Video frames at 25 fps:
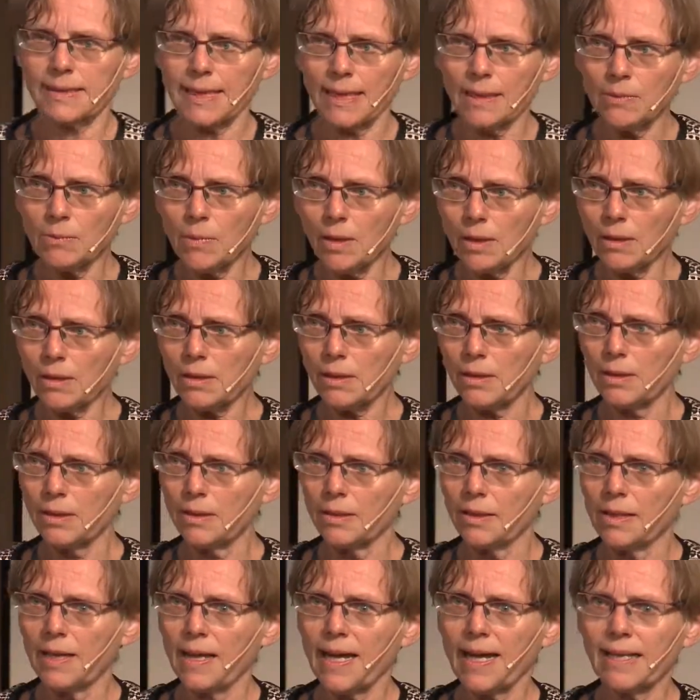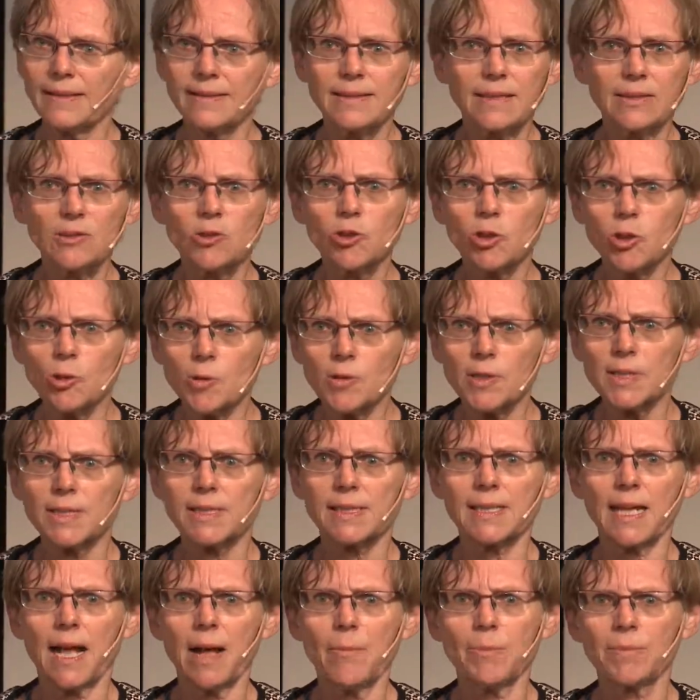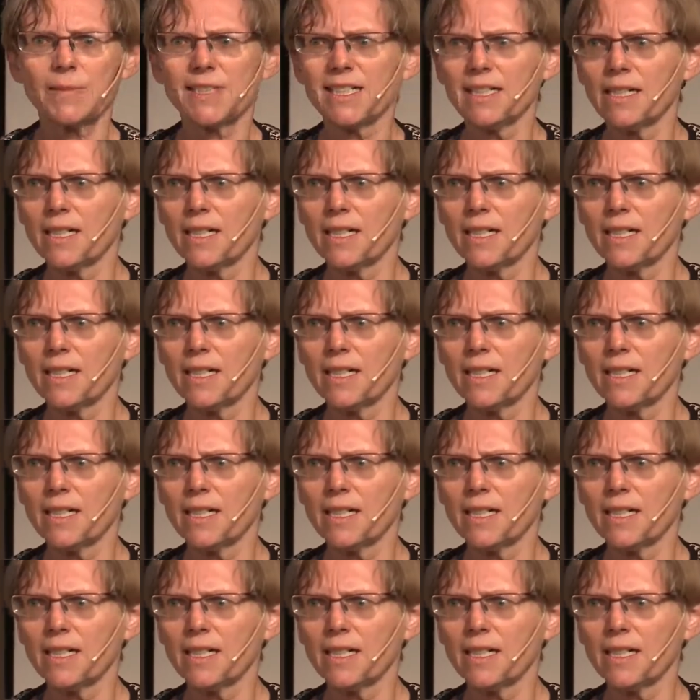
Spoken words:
Denmark, and the tourists are